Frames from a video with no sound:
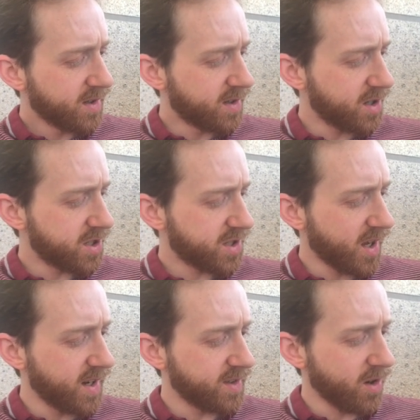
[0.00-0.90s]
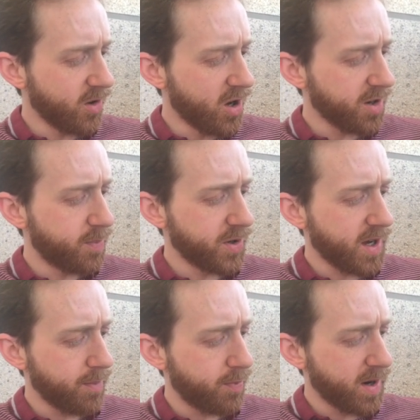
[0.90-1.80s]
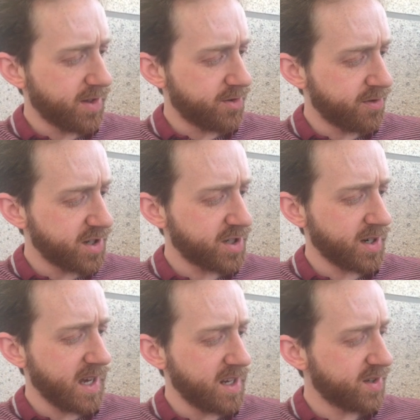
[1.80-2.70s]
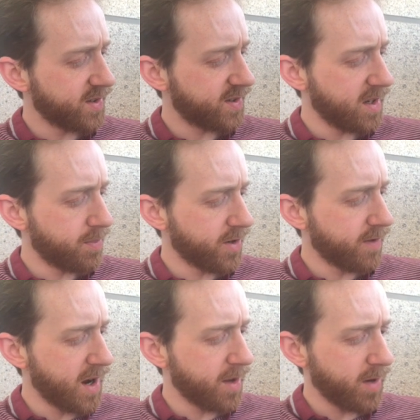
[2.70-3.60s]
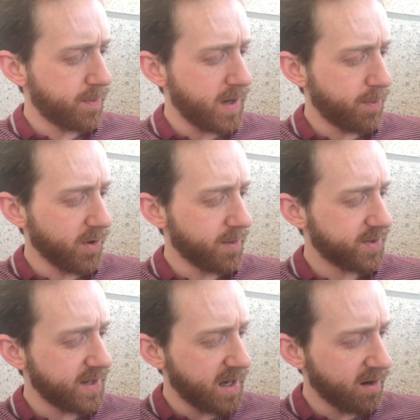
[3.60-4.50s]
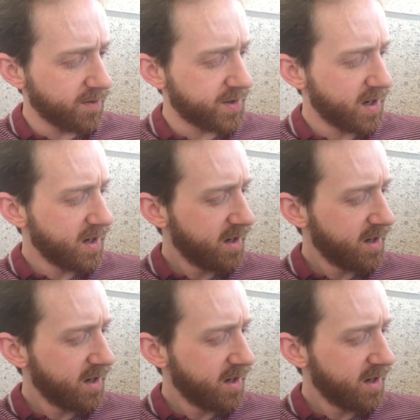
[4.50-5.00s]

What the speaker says: Such signs are not put up by the tradition agency, but rather by people themselves.